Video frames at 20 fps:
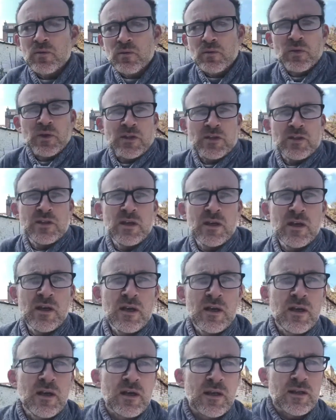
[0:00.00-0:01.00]
which
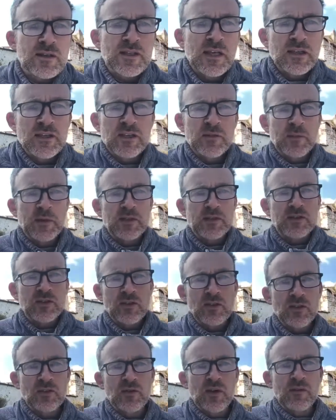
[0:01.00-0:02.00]
essentially means
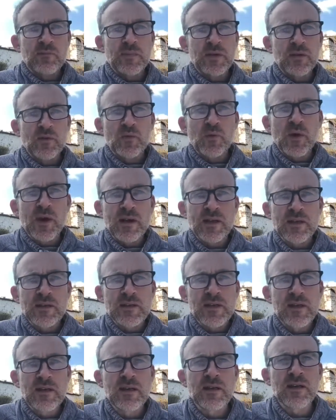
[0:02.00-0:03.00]
that you have been weighed
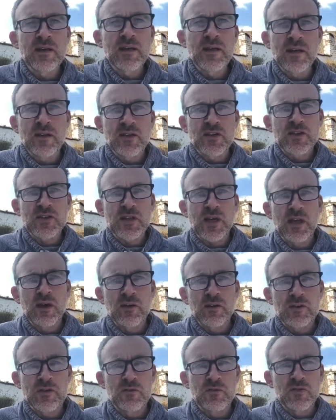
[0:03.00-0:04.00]
in the
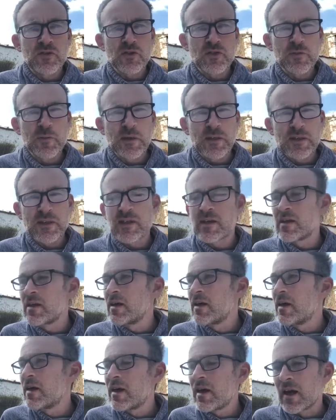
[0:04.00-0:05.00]
scales of judgment
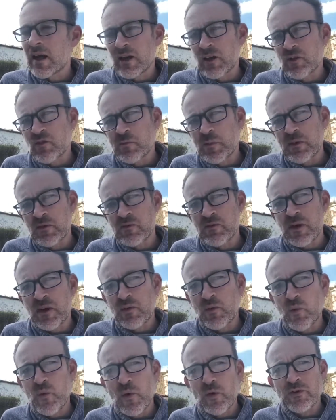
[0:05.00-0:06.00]
and you've been
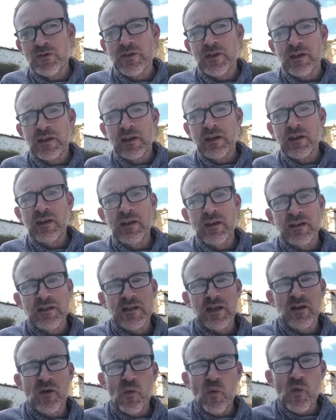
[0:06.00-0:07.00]
found wanting. And it's
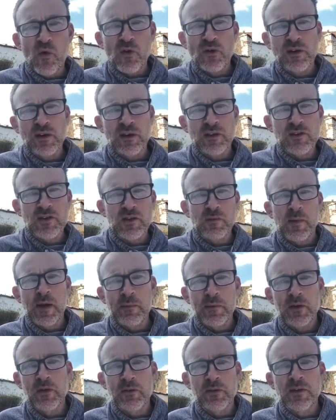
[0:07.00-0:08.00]
like a warning to the
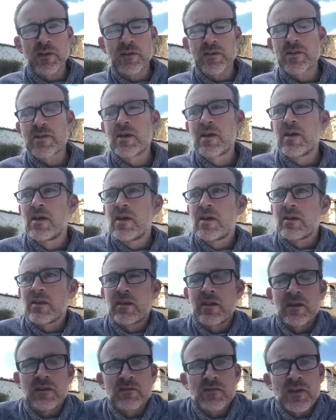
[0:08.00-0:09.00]
Babylonians
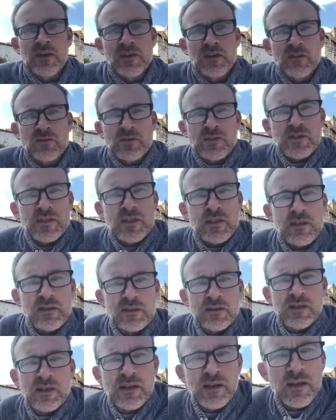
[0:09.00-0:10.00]
that if they don't
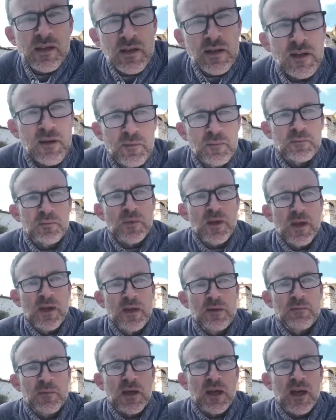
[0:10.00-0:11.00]
start
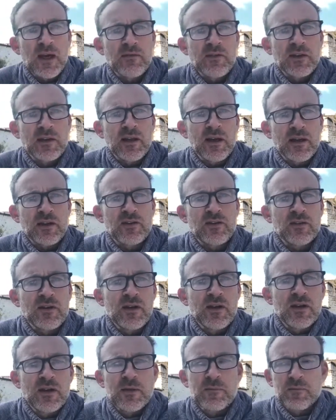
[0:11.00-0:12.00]
behaving like
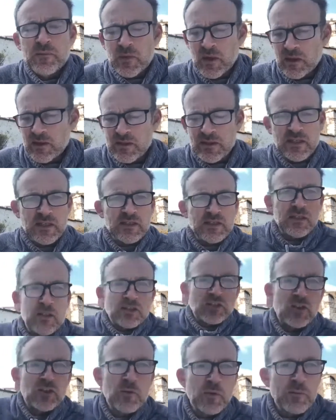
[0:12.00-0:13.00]
decent
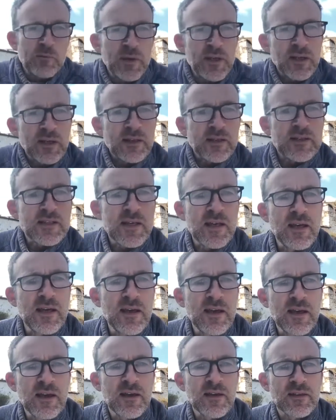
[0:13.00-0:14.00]
human beings,
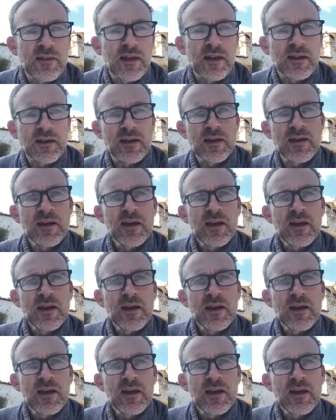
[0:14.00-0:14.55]
then